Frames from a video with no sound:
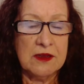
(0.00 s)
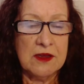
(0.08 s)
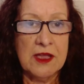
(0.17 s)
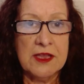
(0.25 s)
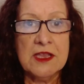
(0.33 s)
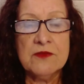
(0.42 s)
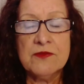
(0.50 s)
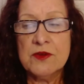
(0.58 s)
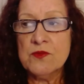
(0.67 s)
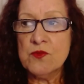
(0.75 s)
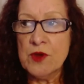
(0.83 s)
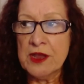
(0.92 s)
I
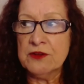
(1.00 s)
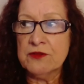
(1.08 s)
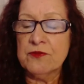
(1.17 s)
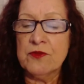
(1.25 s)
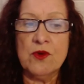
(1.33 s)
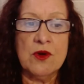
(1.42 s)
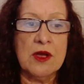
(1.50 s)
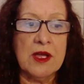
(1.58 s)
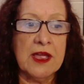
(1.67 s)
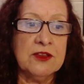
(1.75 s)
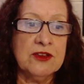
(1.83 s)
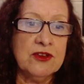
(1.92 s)
even went for
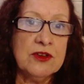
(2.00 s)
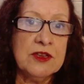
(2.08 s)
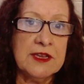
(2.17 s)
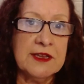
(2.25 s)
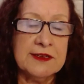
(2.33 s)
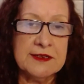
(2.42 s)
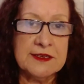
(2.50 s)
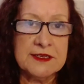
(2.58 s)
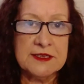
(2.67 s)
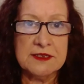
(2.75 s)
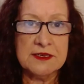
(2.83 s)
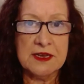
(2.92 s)
a New
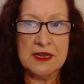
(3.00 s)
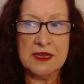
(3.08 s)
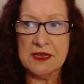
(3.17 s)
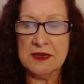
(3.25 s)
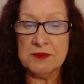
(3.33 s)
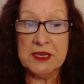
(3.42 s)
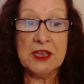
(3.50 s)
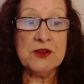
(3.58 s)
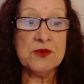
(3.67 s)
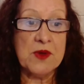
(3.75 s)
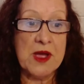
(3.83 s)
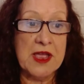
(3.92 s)
Year's
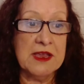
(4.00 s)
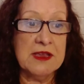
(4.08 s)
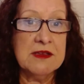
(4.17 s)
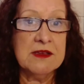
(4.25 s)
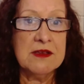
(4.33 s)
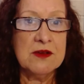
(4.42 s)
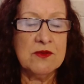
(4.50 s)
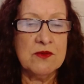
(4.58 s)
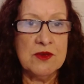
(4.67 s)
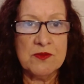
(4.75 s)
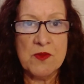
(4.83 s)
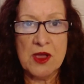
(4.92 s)
getaway
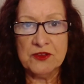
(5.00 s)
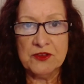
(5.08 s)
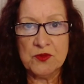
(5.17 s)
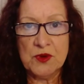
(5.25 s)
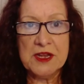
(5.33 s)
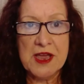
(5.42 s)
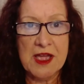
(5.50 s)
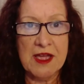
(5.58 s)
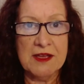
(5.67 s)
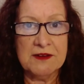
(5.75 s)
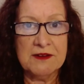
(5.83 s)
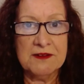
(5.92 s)
with my
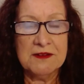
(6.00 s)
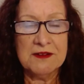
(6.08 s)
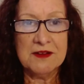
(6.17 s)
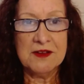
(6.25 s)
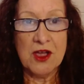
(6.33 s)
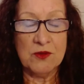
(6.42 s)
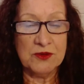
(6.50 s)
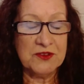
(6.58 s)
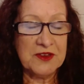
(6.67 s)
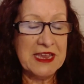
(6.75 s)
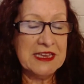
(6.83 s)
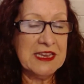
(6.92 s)
sweetheart. I was
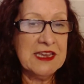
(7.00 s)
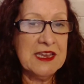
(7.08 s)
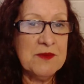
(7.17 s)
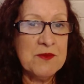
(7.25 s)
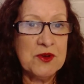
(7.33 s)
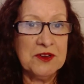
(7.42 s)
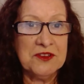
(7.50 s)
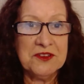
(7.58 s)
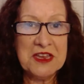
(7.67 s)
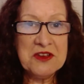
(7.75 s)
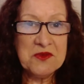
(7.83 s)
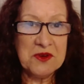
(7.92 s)
taking him on a
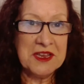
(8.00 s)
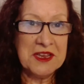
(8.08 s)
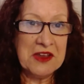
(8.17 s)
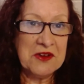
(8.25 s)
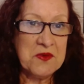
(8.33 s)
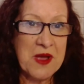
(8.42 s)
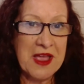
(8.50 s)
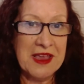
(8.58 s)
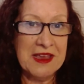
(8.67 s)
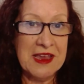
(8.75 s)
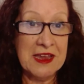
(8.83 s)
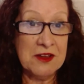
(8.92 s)
secret
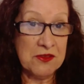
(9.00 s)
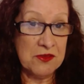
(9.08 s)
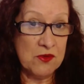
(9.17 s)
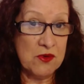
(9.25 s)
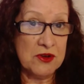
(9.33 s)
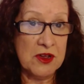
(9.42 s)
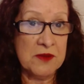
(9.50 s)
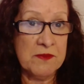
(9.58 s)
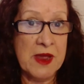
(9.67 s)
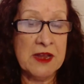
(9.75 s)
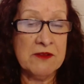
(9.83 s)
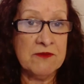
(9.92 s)
getaway and thought I'd
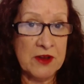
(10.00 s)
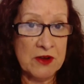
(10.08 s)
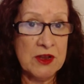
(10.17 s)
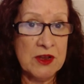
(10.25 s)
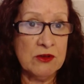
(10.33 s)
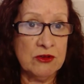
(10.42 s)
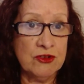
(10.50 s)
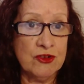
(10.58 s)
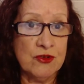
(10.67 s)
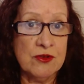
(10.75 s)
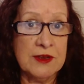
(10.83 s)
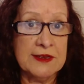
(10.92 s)
made a very good
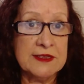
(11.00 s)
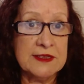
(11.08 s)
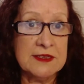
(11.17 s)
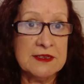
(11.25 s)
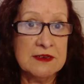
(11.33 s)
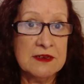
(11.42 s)
choice